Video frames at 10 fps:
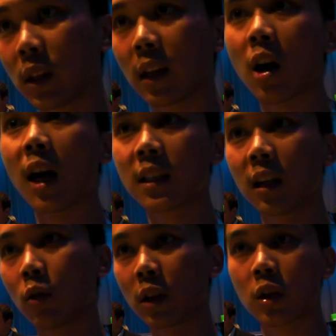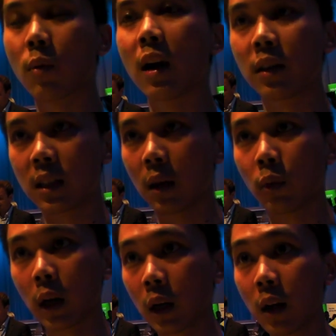with the content or the surroundings that
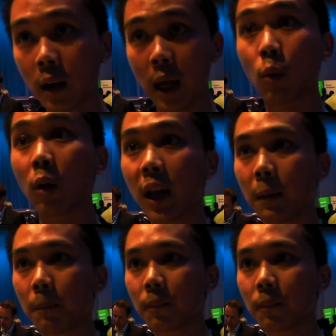we're that we're in.